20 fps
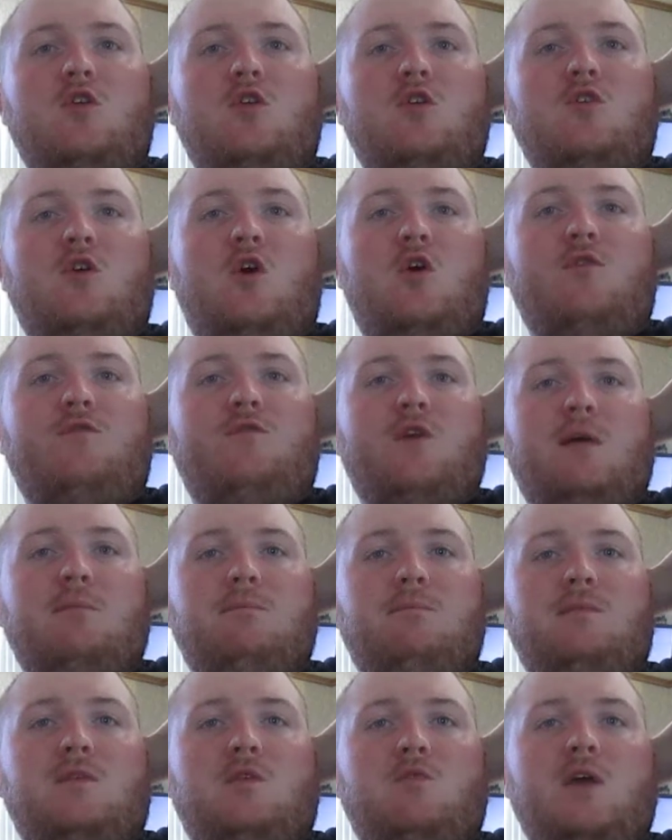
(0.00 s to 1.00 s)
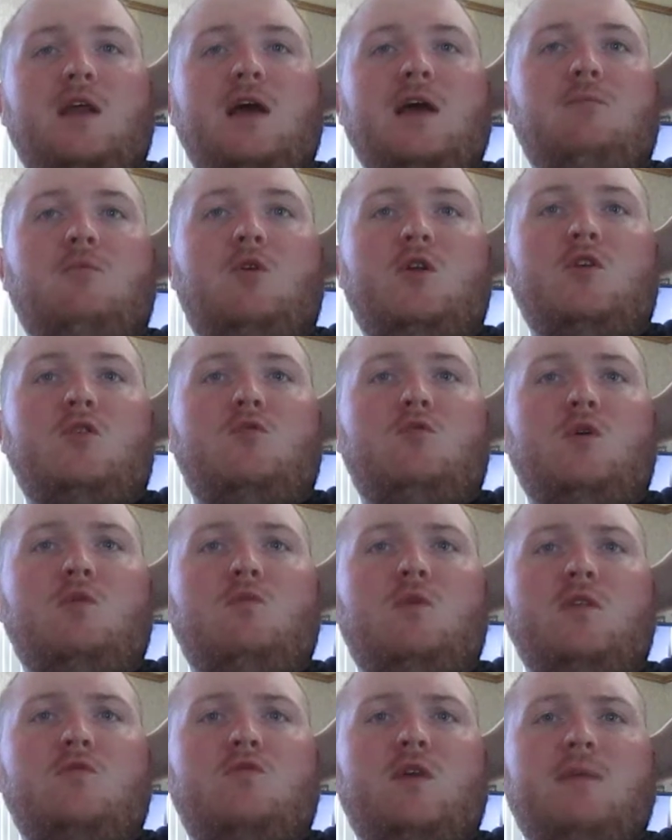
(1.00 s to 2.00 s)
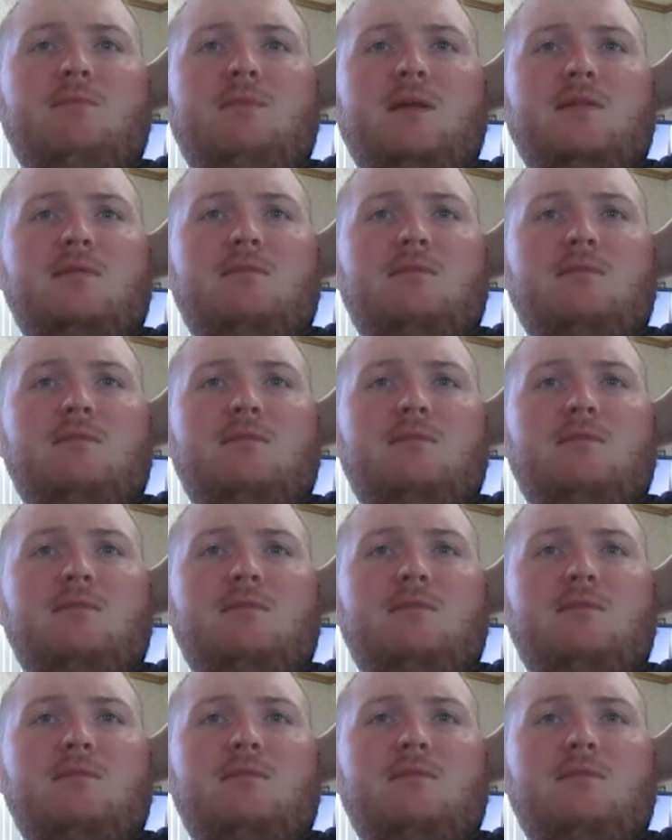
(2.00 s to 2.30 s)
We'll go from the run on border to Route 128. But